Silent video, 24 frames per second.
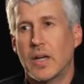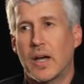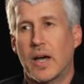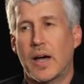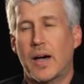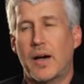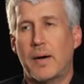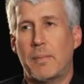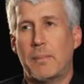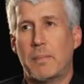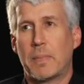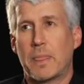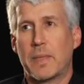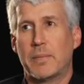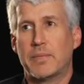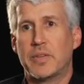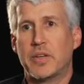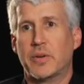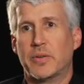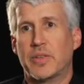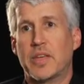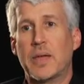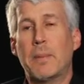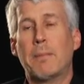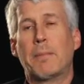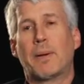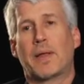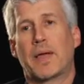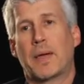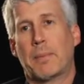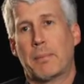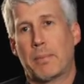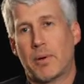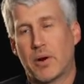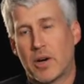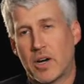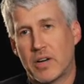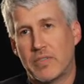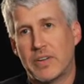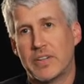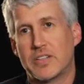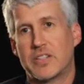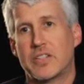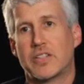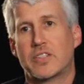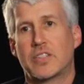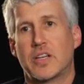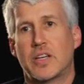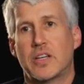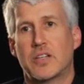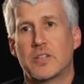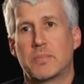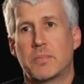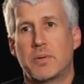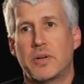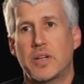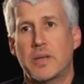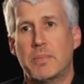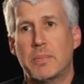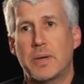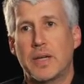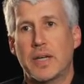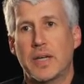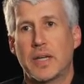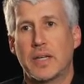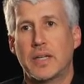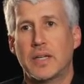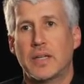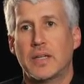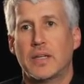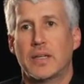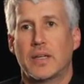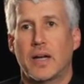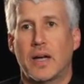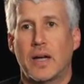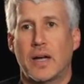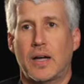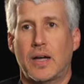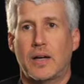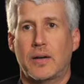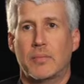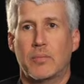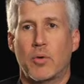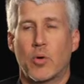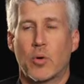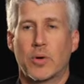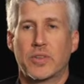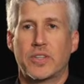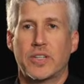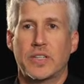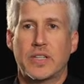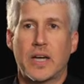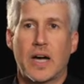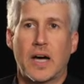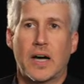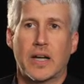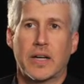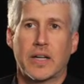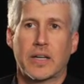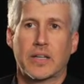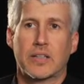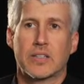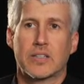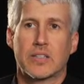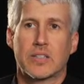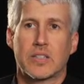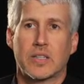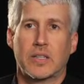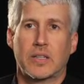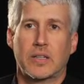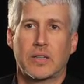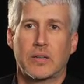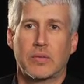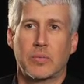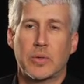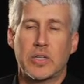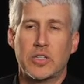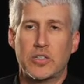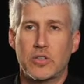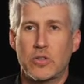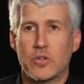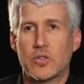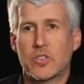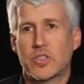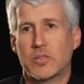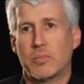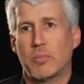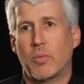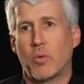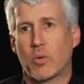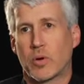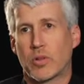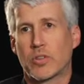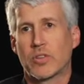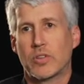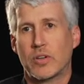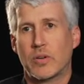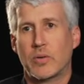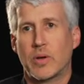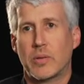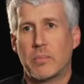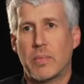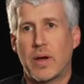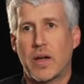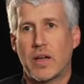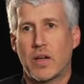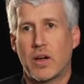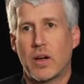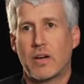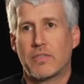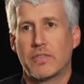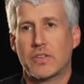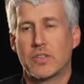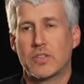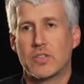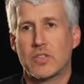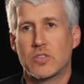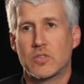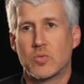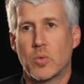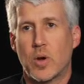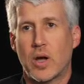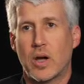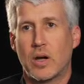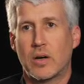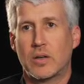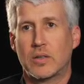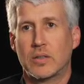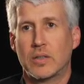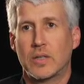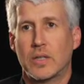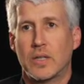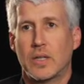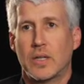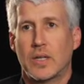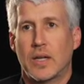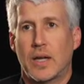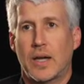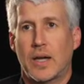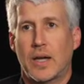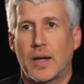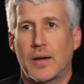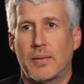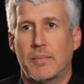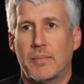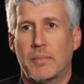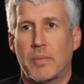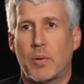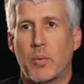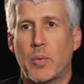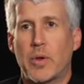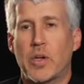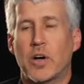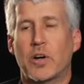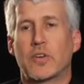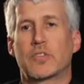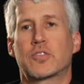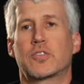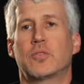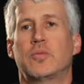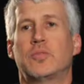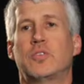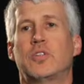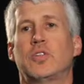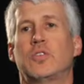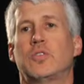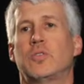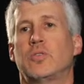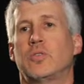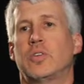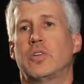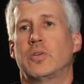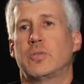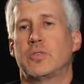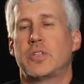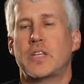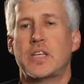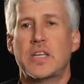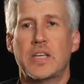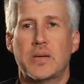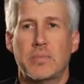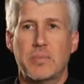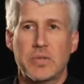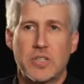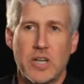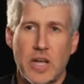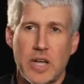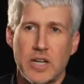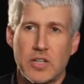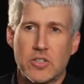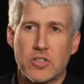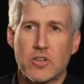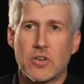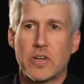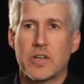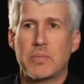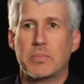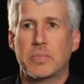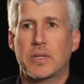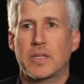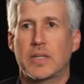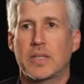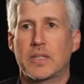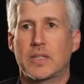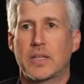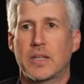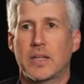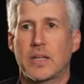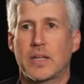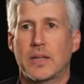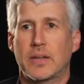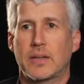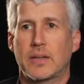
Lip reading: The implant part of it, as you said, is pretty big. Orthodontics, we do some ortho in my office as well, but we also do, TMJ treatment.